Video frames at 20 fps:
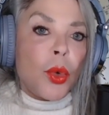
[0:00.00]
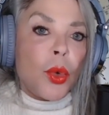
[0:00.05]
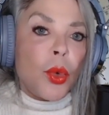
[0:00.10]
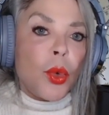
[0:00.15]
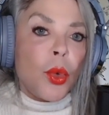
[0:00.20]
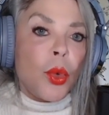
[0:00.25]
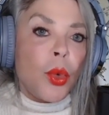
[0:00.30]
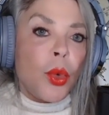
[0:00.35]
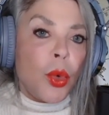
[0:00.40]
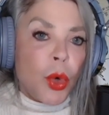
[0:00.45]

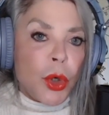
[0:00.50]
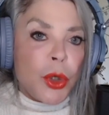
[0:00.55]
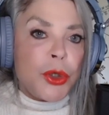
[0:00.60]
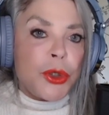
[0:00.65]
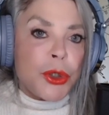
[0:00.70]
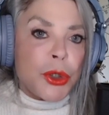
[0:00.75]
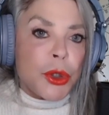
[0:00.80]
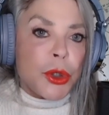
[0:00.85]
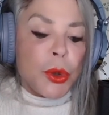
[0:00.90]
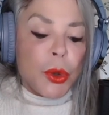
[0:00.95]
Would
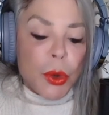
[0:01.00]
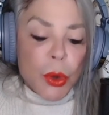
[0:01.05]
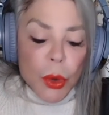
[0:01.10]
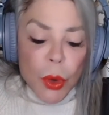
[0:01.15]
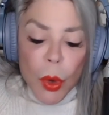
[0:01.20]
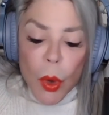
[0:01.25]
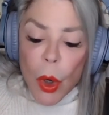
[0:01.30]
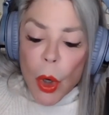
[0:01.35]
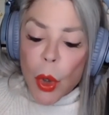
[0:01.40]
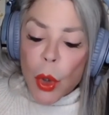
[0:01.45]

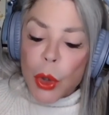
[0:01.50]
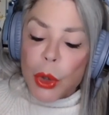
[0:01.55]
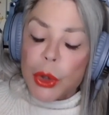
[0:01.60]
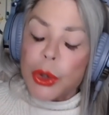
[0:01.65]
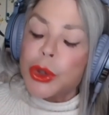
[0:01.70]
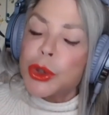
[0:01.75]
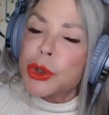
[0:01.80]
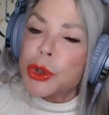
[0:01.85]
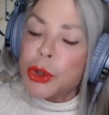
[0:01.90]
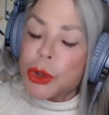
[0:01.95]
you or
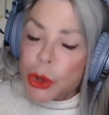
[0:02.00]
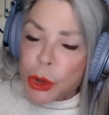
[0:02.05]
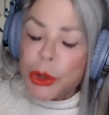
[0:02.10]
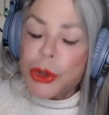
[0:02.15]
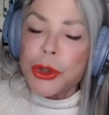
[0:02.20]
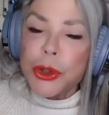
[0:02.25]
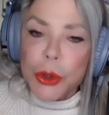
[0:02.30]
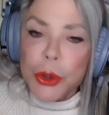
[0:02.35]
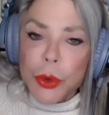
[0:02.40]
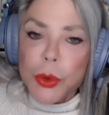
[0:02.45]

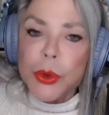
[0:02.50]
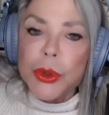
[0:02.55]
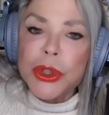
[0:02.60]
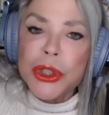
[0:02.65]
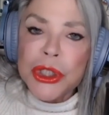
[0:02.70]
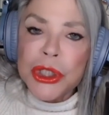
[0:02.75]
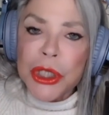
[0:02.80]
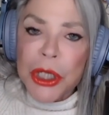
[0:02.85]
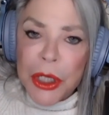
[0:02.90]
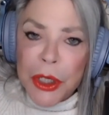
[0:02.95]
should you
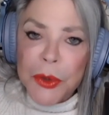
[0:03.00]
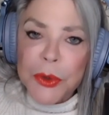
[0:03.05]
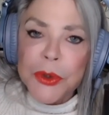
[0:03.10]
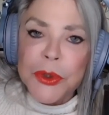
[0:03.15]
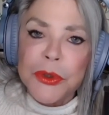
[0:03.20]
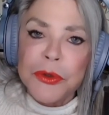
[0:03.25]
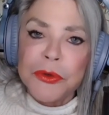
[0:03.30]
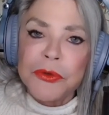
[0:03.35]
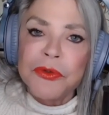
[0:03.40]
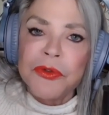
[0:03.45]
share
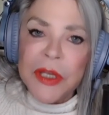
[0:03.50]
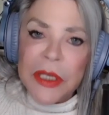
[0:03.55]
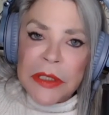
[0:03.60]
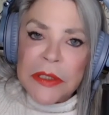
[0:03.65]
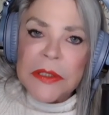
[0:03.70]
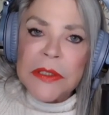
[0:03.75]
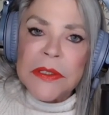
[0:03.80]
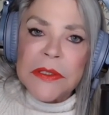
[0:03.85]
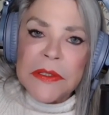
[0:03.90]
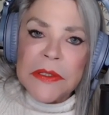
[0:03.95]
your
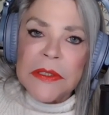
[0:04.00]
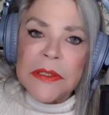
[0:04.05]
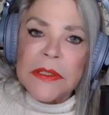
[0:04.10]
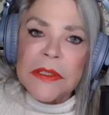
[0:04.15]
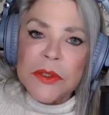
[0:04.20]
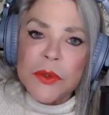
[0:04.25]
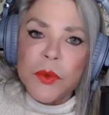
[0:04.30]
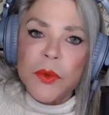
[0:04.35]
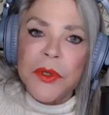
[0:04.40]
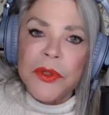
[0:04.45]

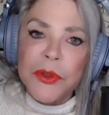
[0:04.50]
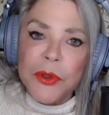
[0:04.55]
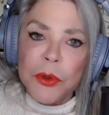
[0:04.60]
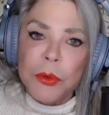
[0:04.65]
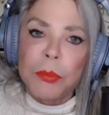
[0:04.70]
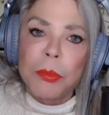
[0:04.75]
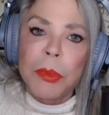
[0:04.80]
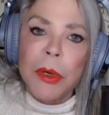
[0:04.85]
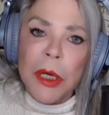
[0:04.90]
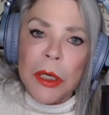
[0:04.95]
fantasies with your
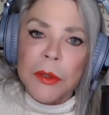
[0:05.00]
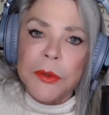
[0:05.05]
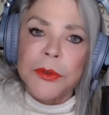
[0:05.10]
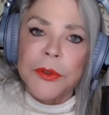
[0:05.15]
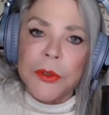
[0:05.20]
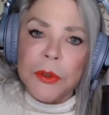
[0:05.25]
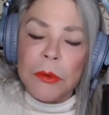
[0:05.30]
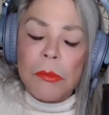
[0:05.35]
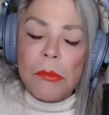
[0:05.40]
partner?